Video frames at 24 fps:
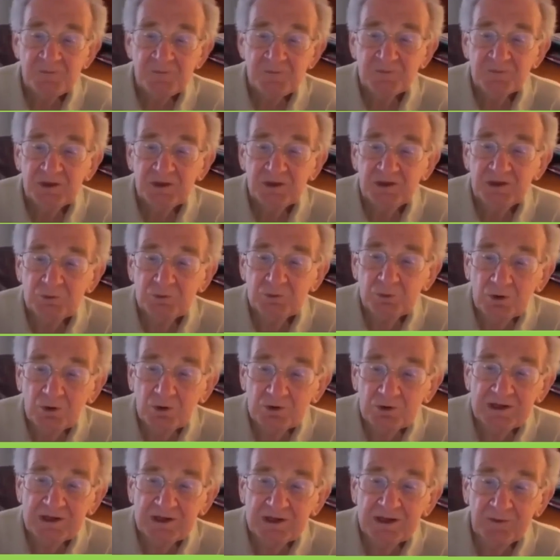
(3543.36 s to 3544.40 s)
You won't
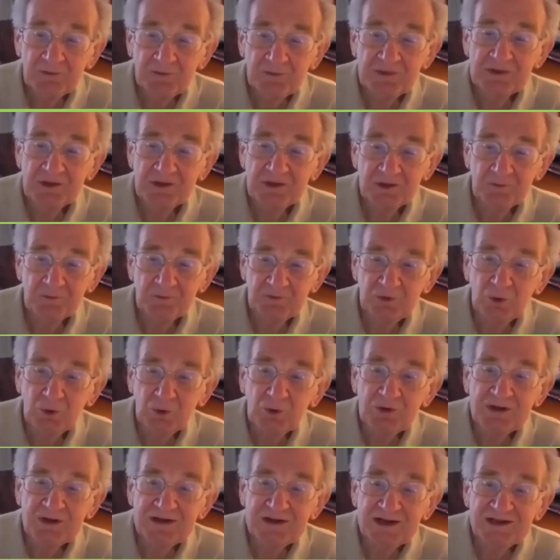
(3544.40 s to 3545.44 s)
get
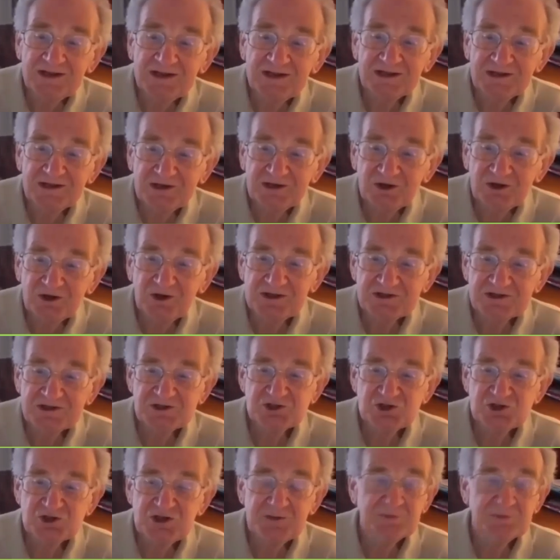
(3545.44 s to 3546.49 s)
anything nearly as
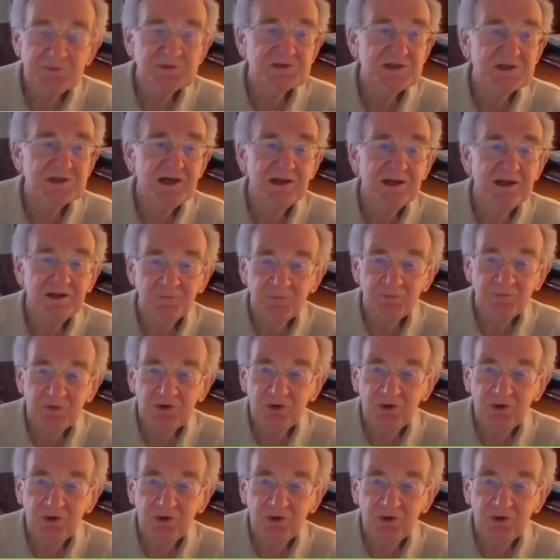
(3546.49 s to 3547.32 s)
cheap as that, in